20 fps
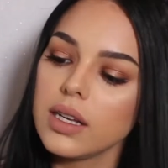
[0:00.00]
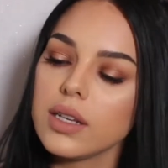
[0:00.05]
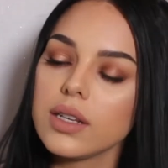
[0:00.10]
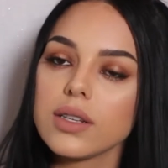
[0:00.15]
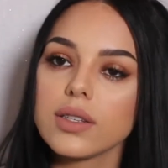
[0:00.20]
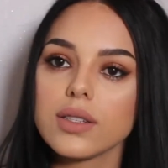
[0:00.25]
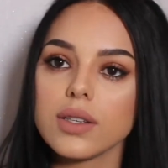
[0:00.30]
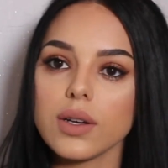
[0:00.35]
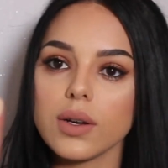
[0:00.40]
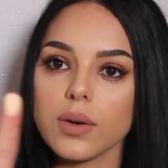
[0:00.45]

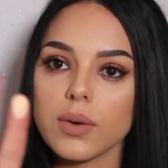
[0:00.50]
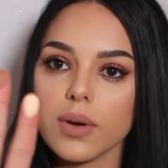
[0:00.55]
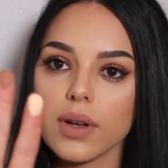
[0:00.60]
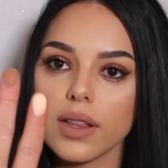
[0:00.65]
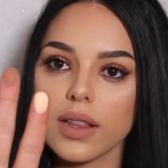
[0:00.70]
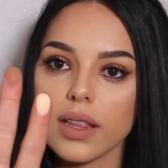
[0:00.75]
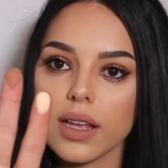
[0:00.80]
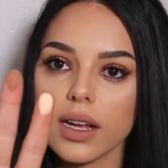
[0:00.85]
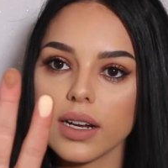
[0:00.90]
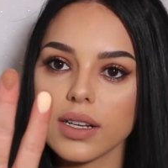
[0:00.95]
So
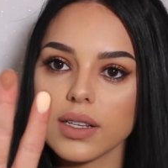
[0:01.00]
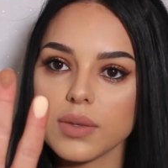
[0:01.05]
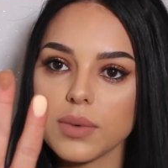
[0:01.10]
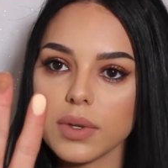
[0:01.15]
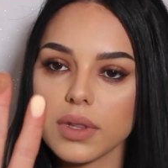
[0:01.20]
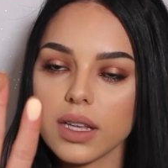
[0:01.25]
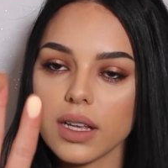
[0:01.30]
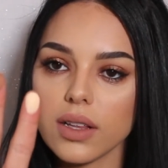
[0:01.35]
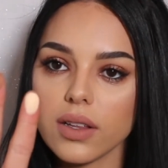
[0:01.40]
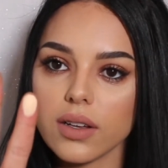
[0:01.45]
that is
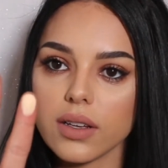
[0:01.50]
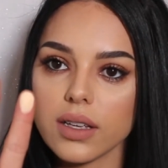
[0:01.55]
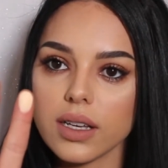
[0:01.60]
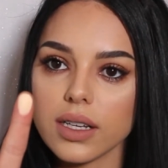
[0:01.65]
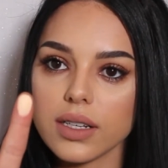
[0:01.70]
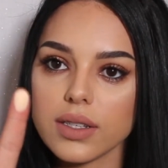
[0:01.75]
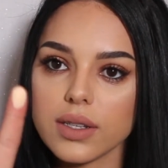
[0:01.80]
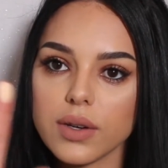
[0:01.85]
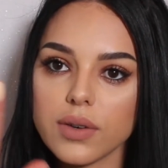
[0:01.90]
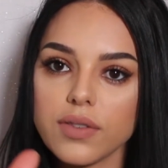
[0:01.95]
what they look
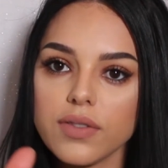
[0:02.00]
like so